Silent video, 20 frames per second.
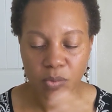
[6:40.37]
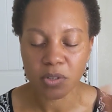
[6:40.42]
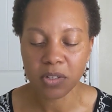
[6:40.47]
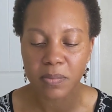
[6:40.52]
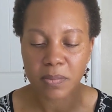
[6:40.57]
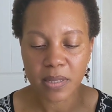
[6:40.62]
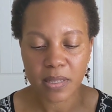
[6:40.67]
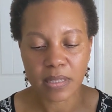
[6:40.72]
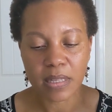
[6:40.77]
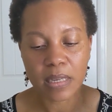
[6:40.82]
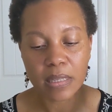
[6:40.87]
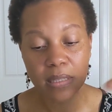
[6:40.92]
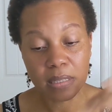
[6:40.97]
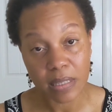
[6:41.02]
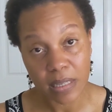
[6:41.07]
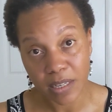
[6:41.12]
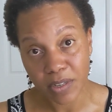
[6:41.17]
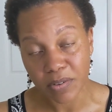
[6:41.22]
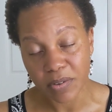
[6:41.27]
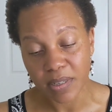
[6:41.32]
which means a
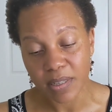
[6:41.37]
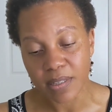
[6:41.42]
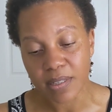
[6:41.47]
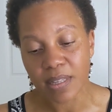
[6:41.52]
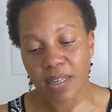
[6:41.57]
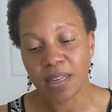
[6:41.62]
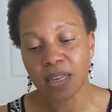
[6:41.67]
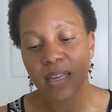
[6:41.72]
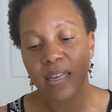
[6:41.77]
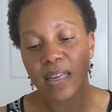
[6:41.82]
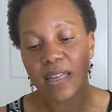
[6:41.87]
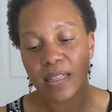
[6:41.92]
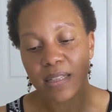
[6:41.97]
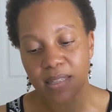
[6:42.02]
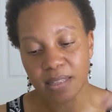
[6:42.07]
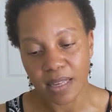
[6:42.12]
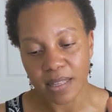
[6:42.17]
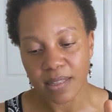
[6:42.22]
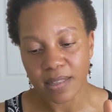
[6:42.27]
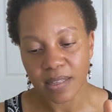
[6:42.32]
decrease in
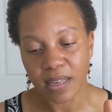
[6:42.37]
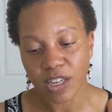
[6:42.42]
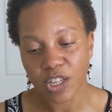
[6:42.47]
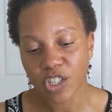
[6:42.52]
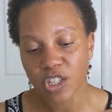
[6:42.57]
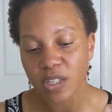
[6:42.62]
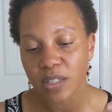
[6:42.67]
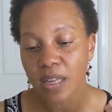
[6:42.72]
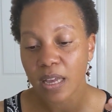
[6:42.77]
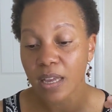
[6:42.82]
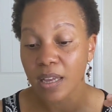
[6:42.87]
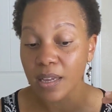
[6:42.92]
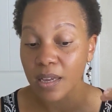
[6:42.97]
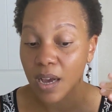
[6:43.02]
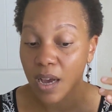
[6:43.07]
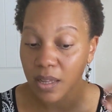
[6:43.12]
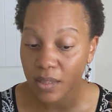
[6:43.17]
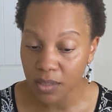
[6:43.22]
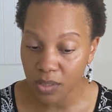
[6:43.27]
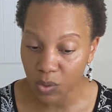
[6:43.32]
sensation and
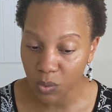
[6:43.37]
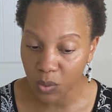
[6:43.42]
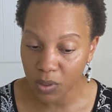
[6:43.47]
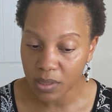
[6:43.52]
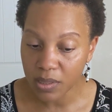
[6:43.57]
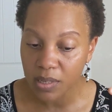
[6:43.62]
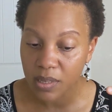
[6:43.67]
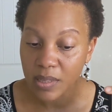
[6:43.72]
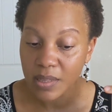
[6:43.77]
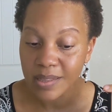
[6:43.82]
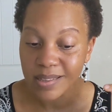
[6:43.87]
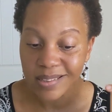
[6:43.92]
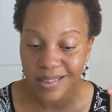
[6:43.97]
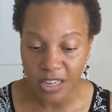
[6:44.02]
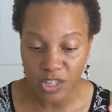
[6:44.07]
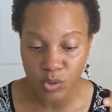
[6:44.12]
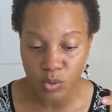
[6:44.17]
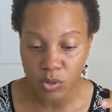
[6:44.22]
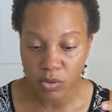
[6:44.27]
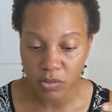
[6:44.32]
consequently
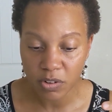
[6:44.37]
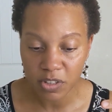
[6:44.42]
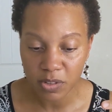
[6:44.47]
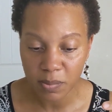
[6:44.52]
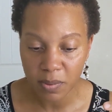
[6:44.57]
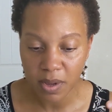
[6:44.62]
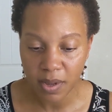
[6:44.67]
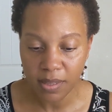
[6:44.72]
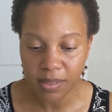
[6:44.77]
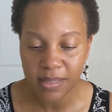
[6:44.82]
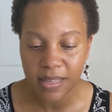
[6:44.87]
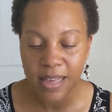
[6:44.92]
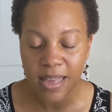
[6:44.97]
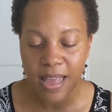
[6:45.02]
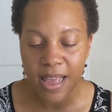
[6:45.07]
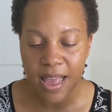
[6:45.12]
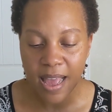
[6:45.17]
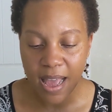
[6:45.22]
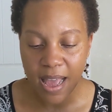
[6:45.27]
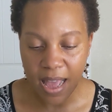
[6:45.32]
sexual response
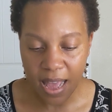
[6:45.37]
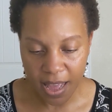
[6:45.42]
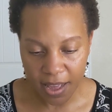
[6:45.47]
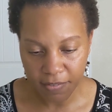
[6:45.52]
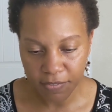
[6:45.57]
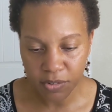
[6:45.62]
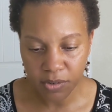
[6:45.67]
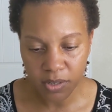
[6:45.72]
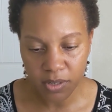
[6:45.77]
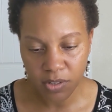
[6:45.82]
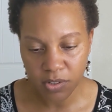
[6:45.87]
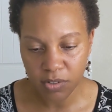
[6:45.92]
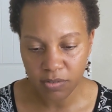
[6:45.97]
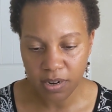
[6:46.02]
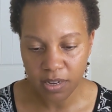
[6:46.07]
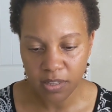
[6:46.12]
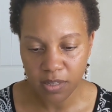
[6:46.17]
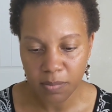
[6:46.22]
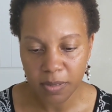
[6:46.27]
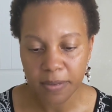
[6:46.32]
after
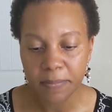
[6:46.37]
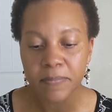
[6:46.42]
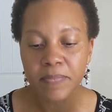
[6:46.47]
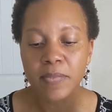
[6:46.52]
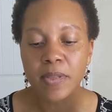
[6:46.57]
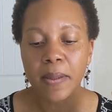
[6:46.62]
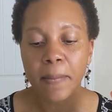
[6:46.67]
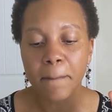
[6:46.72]
hysterectomy,